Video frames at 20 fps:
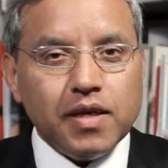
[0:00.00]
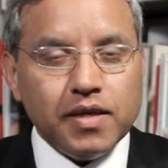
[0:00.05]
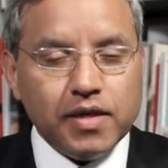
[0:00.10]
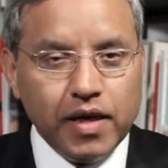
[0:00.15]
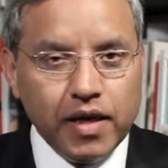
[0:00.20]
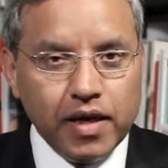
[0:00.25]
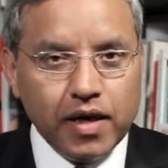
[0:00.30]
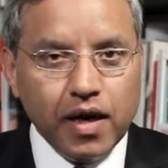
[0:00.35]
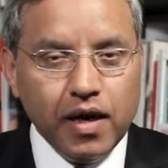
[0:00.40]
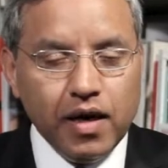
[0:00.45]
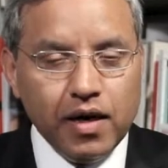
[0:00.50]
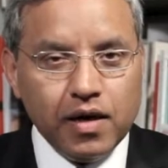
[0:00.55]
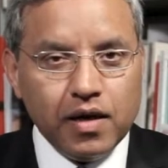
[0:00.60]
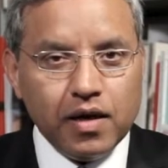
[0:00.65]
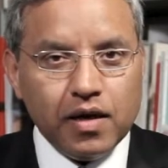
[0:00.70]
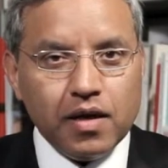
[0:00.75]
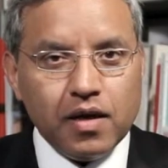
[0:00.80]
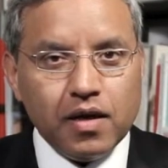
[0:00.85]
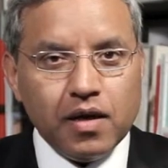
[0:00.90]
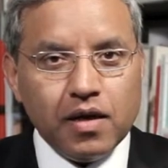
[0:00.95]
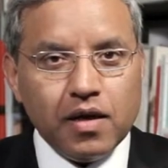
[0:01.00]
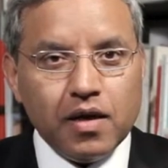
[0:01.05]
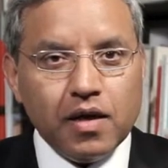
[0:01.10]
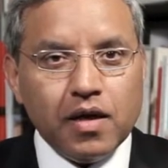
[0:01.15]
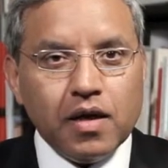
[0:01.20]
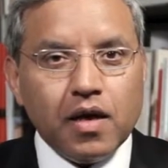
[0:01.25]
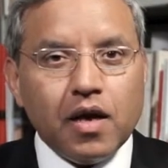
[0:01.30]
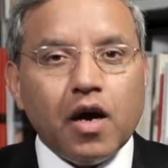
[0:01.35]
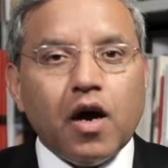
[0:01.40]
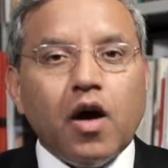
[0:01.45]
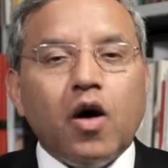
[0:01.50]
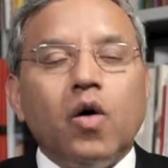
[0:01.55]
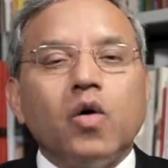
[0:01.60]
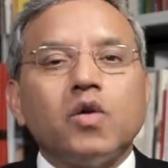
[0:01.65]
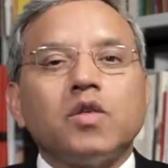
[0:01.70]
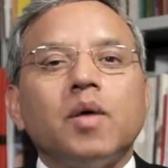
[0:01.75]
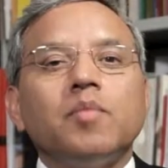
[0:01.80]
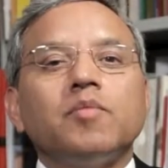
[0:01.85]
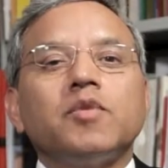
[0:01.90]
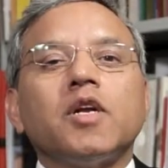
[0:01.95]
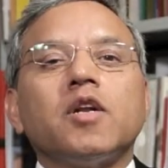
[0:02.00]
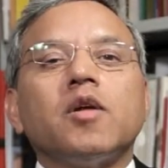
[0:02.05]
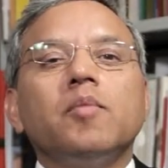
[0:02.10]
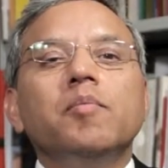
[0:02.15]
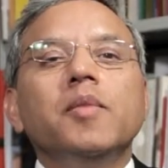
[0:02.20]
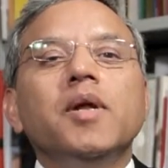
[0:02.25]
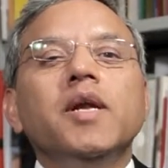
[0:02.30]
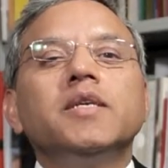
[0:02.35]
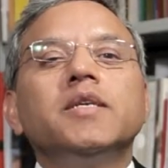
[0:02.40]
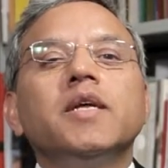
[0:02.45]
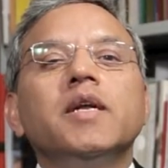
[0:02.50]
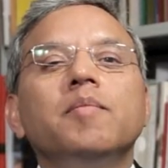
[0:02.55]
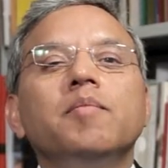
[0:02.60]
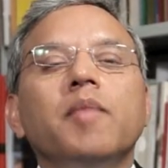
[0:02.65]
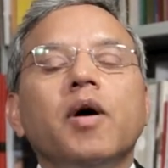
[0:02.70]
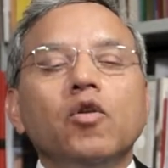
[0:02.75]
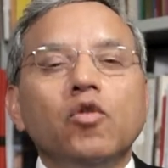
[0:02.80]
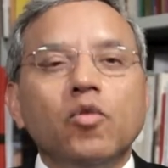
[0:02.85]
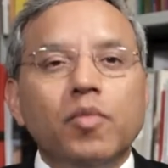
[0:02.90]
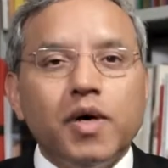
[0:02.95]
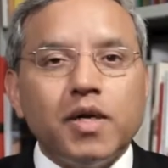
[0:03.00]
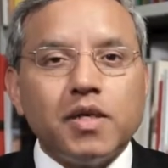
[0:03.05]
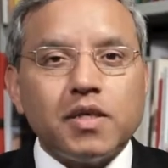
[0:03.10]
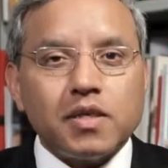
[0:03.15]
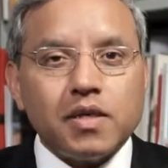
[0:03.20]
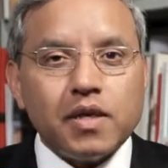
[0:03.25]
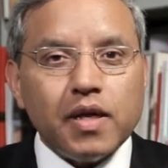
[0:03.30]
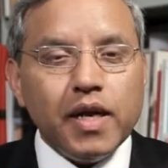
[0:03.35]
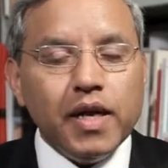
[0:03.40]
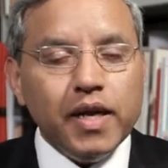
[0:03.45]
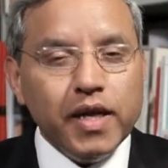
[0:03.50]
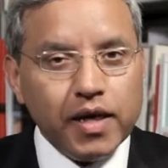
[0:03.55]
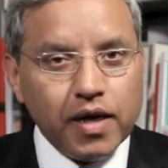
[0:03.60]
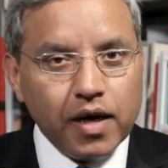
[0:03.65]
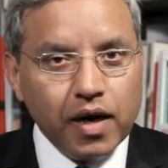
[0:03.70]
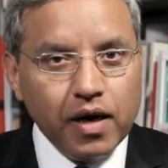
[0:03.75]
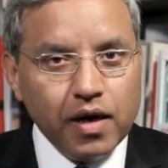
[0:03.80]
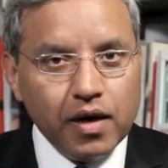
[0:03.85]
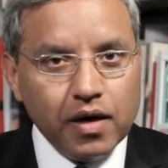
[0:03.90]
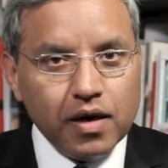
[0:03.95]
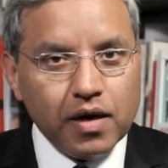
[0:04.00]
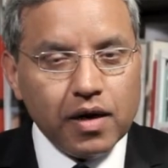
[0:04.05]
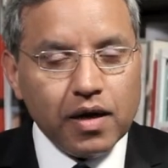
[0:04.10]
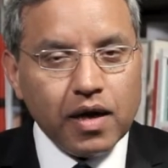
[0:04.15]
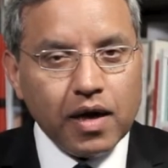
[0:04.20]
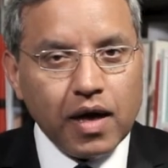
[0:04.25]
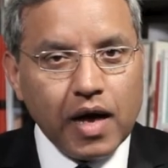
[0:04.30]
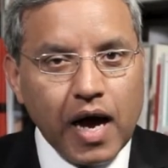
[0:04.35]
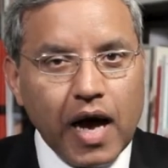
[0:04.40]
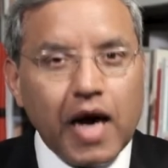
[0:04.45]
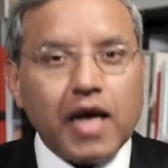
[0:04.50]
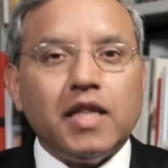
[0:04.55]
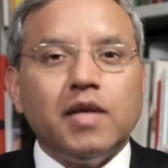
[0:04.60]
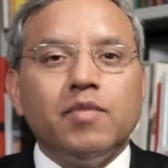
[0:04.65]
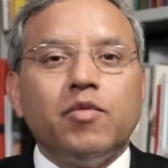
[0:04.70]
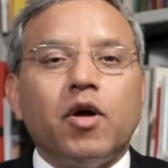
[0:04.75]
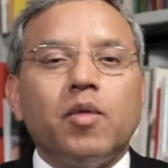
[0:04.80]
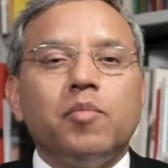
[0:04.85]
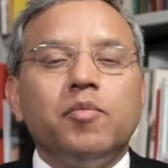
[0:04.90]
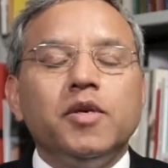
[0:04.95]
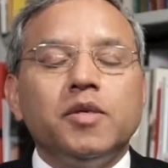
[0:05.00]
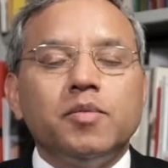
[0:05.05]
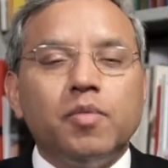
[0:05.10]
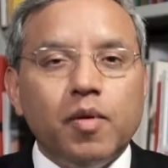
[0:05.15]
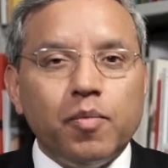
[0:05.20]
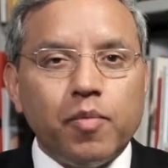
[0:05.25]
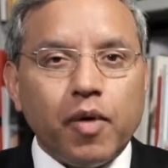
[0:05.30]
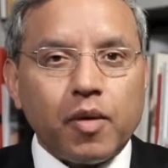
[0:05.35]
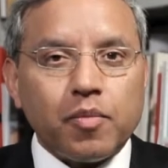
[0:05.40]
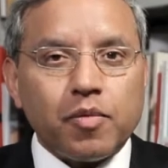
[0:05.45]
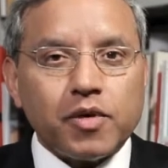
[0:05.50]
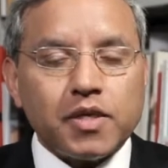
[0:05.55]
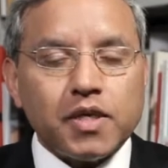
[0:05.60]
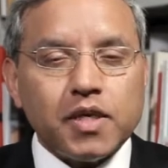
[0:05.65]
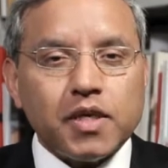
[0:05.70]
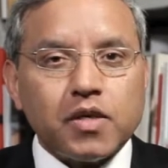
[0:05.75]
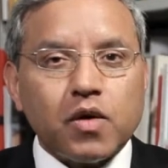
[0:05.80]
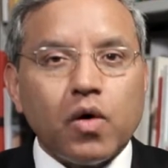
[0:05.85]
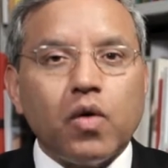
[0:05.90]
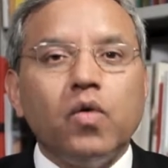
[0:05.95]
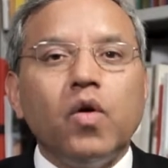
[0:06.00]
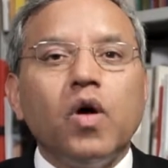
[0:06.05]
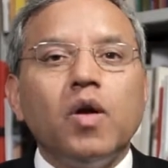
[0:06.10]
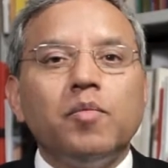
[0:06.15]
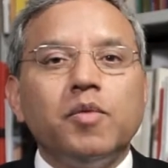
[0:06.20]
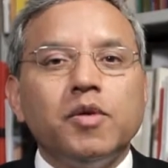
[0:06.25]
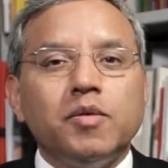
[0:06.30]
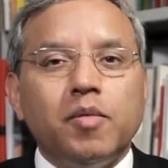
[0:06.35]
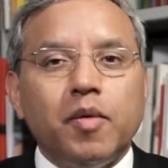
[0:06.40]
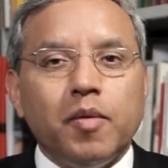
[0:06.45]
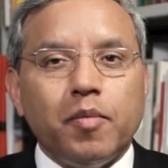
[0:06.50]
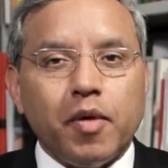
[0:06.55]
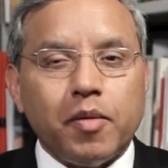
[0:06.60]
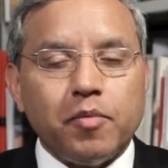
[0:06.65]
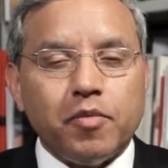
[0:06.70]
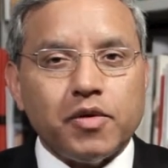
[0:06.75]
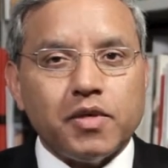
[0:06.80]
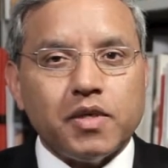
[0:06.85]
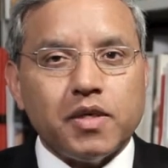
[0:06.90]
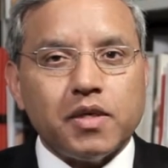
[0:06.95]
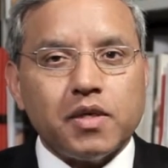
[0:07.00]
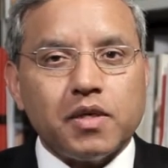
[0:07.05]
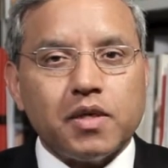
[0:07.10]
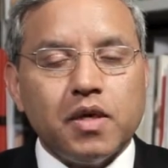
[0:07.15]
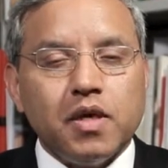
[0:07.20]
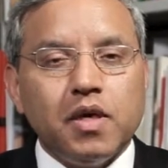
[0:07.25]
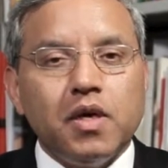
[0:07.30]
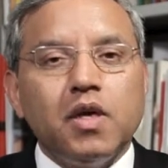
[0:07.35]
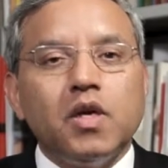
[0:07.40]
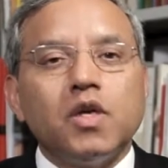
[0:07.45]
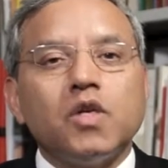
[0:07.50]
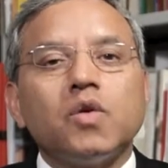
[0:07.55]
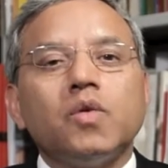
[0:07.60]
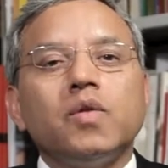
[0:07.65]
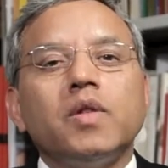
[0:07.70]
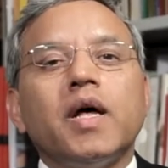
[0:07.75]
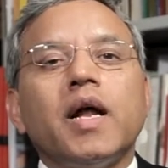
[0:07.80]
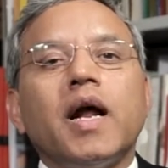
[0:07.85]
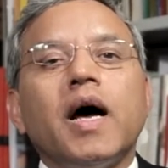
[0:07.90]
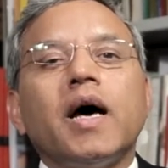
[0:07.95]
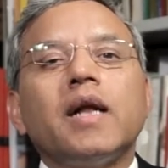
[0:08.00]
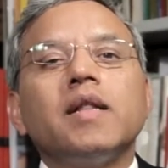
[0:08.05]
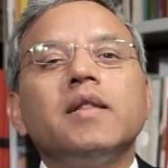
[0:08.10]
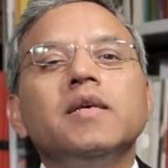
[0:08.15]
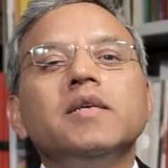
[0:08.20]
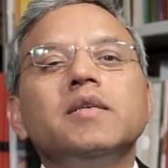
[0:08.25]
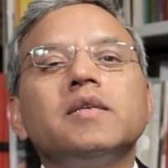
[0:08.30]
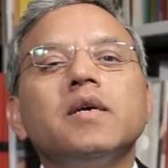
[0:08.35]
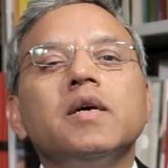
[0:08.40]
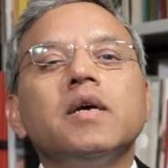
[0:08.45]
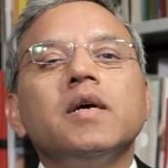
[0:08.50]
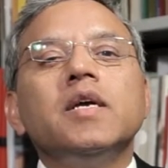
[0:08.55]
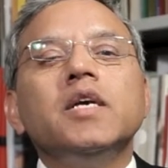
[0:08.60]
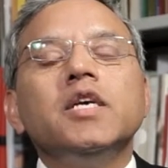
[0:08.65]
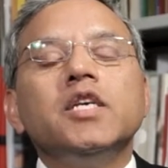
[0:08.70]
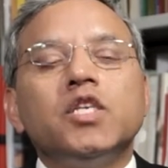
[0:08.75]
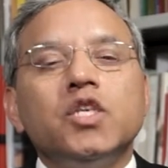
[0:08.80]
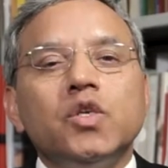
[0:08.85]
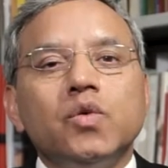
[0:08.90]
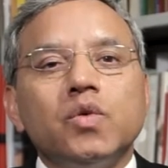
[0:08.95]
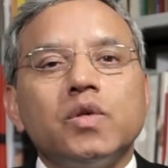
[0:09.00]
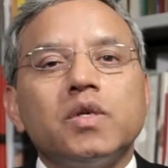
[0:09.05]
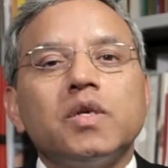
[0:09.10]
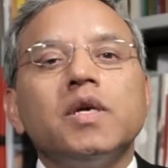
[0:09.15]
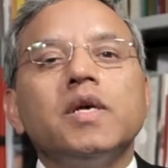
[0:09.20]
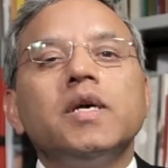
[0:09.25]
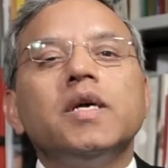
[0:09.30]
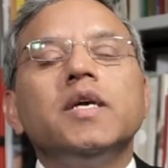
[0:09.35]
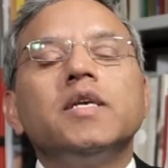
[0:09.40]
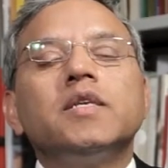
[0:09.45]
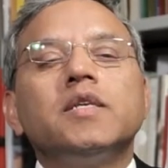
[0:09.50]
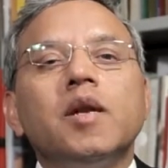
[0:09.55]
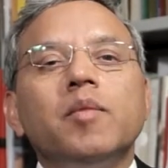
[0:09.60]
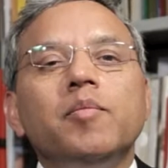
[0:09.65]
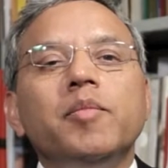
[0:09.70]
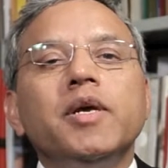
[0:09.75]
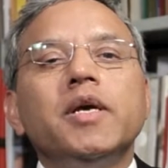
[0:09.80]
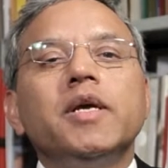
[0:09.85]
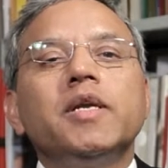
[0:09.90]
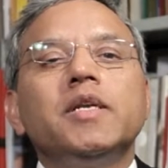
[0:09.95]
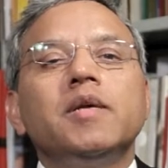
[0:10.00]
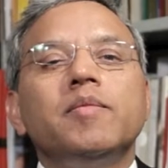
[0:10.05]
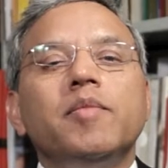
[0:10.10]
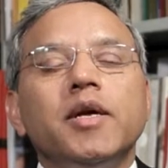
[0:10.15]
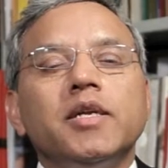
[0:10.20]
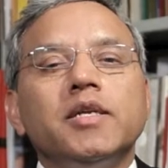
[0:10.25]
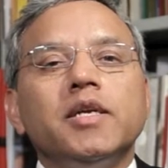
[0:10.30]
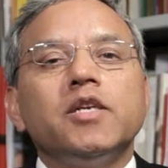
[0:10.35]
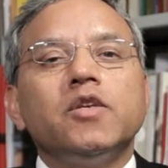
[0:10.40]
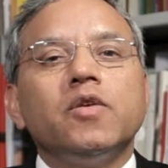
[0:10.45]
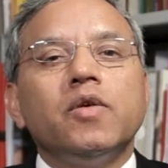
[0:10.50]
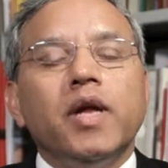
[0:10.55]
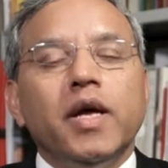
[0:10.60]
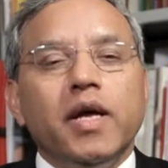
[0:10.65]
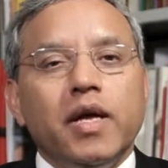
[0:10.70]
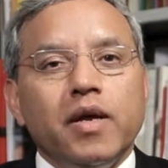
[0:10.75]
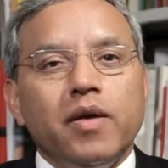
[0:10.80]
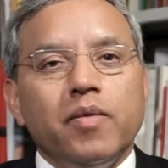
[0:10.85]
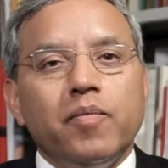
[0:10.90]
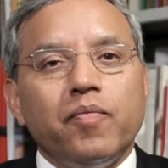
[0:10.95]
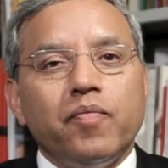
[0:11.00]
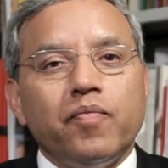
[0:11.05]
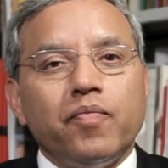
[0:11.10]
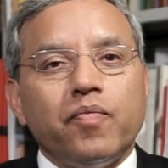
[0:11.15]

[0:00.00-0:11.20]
is legal, or some sort of military maneuvers legal? Are they for peaceful purposes or non-peaceful purposes? So, there are these issues still being debated today.